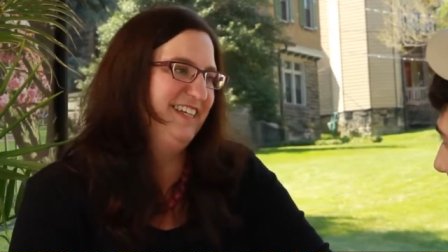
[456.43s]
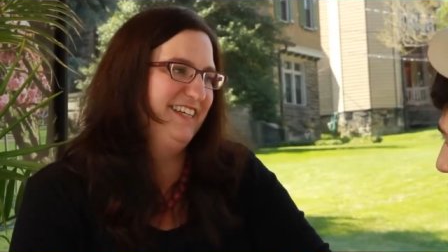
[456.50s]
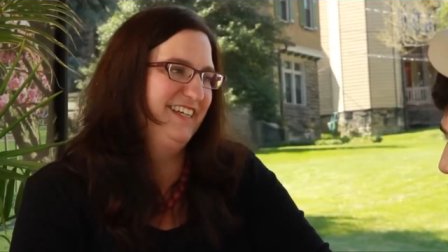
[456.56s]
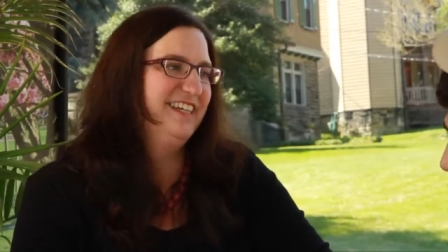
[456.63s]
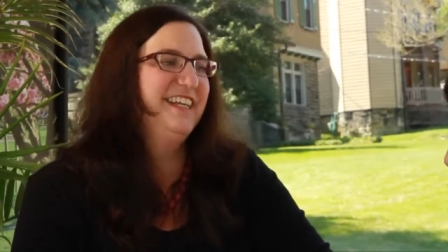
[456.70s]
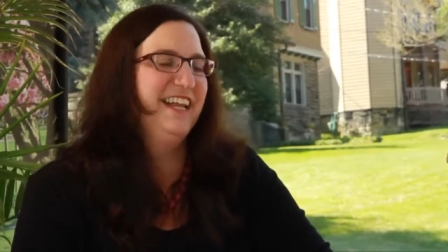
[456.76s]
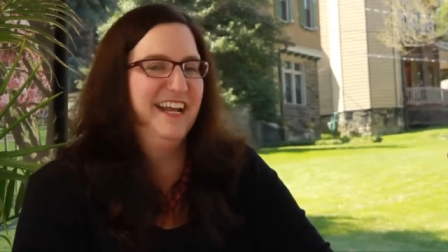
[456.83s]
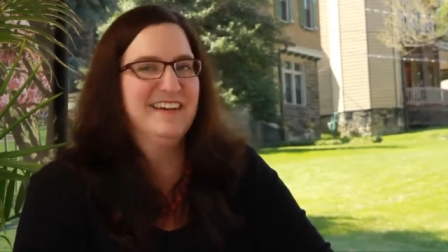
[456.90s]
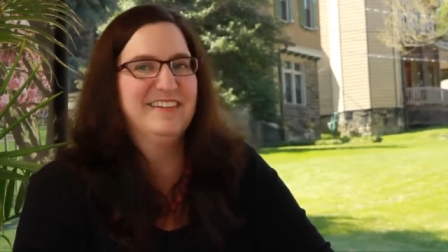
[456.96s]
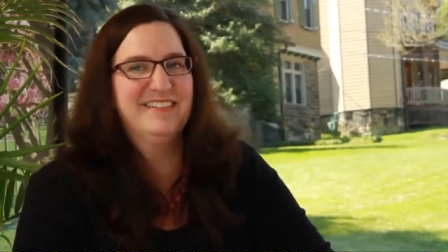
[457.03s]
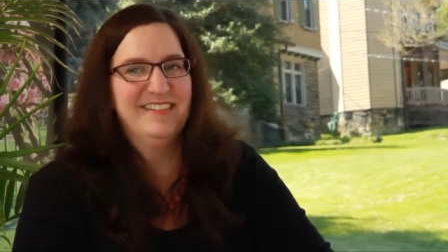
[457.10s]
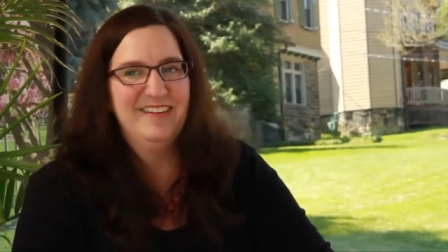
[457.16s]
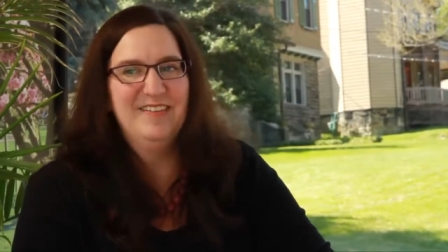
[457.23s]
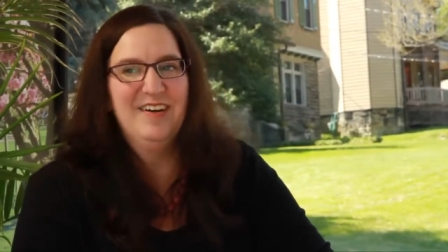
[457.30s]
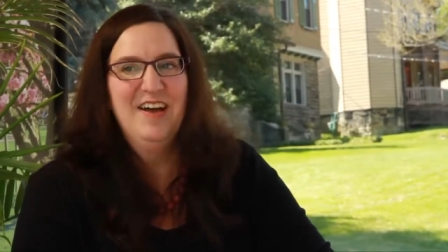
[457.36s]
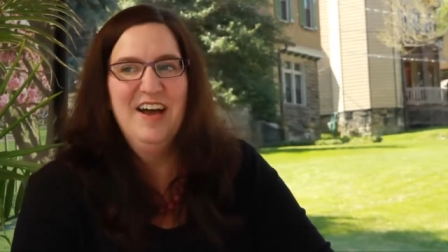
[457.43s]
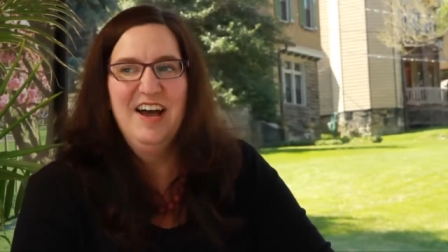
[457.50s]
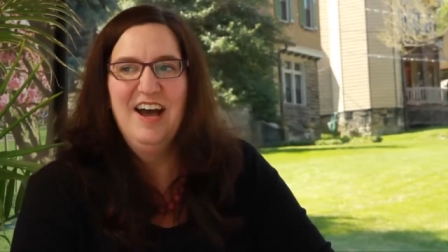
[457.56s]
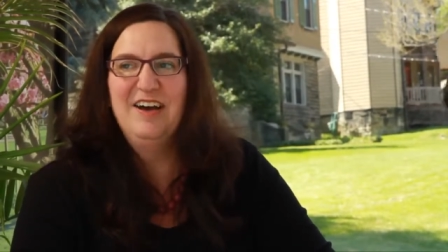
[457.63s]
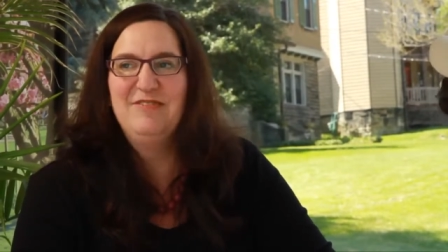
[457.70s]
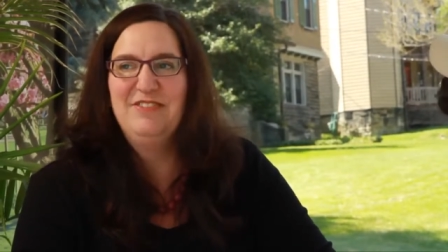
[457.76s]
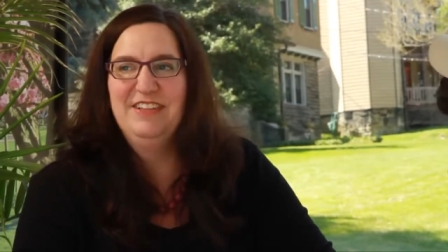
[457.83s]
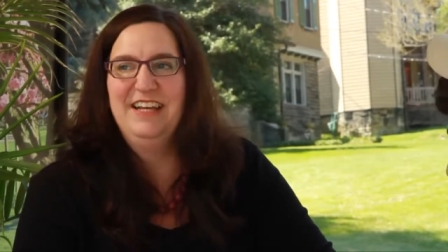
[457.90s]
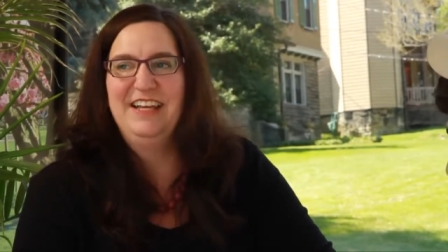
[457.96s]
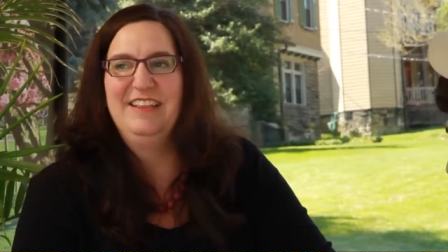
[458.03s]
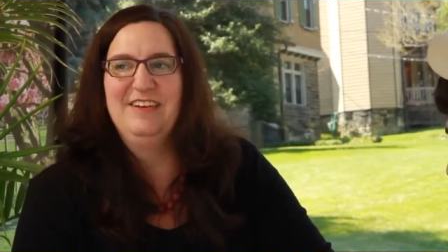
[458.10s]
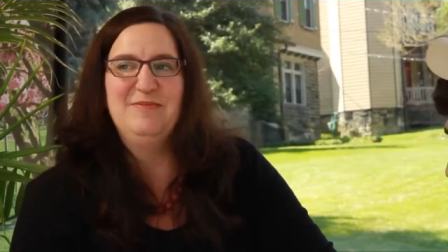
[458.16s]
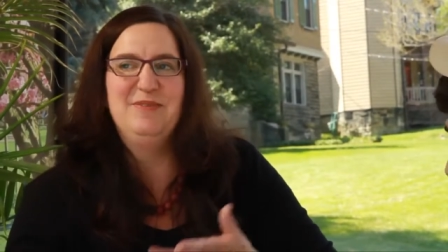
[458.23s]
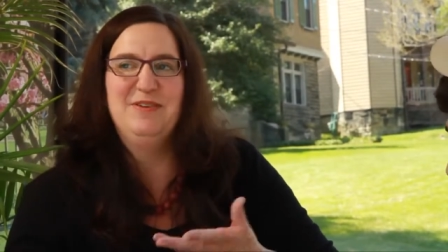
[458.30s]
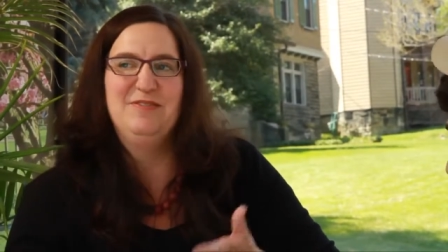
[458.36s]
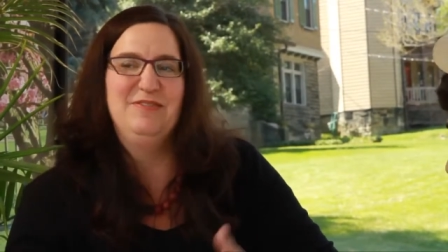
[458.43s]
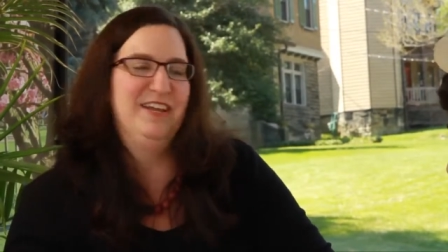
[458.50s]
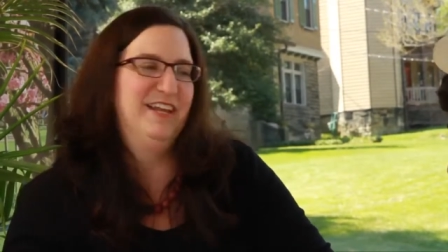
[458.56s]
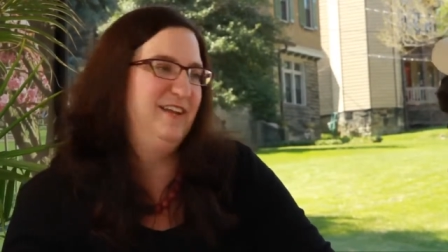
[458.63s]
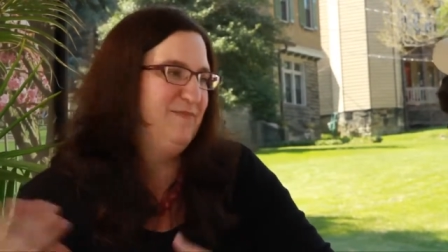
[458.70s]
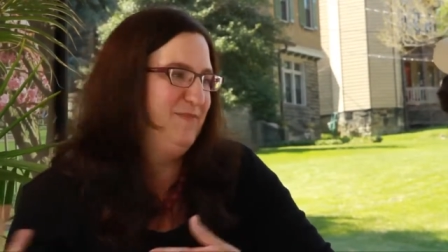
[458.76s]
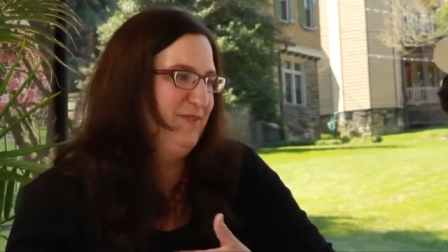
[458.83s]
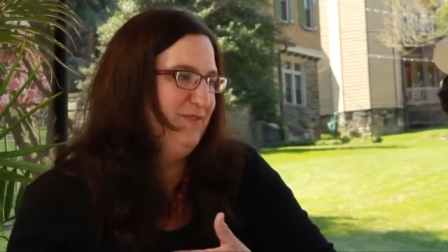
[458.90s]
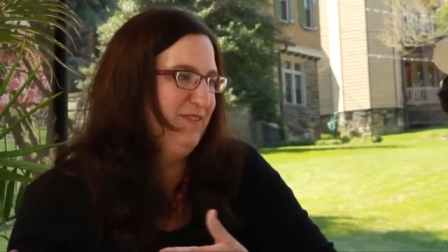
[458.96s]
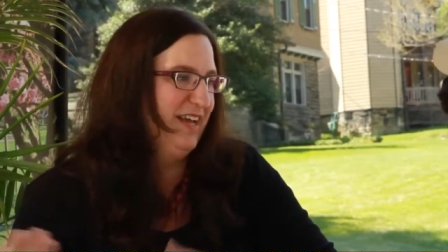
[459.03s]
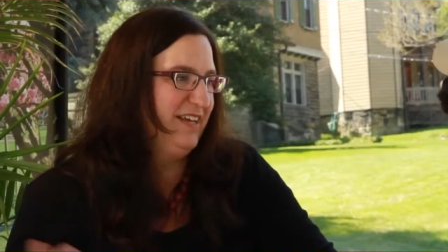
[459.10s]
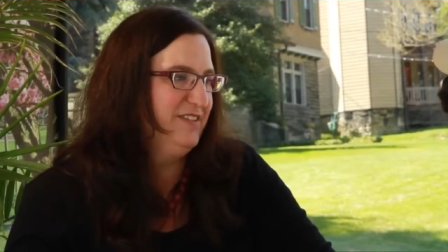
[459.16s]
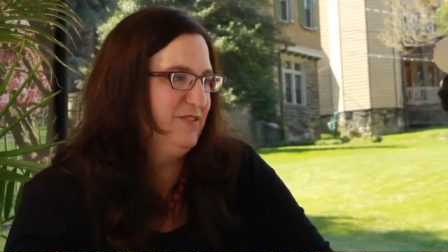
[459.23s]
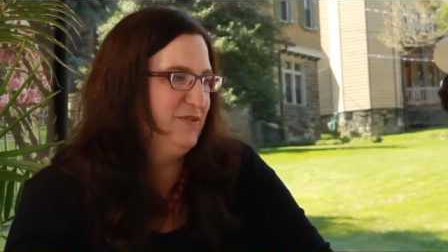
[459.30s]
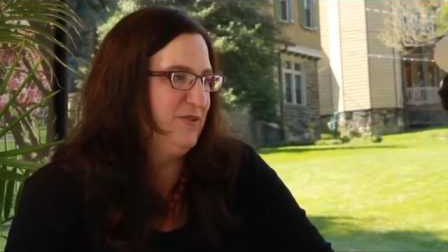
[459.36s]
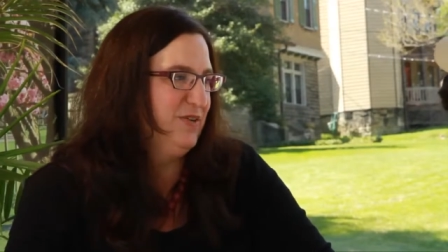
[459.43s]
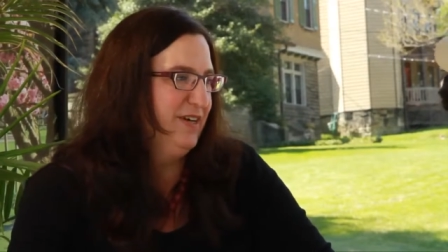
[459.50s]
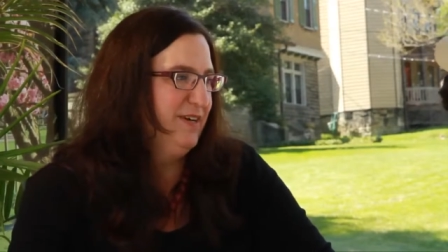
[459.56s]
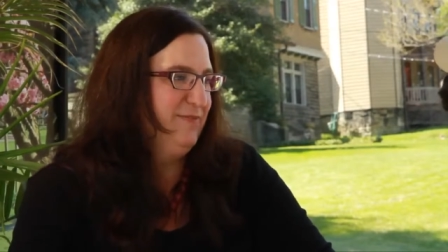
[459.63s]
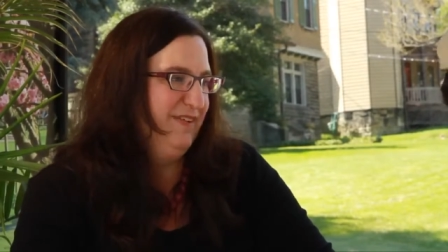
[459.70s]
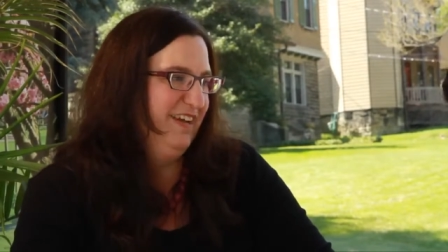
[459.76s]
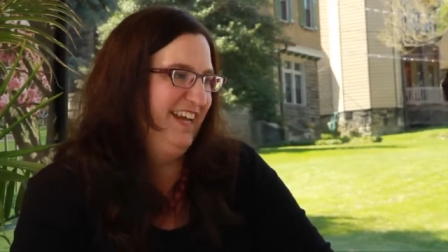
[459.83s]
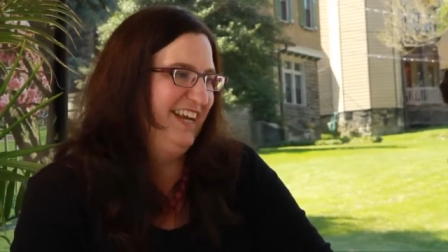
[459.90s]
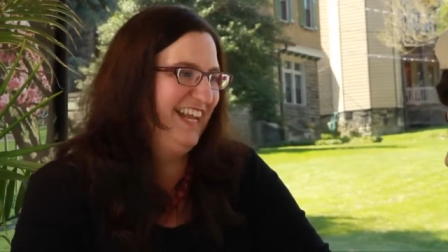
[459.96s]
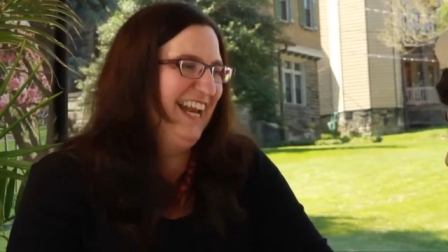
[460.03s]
oh yeah. You know, so hopefully they'll move in and move next door, but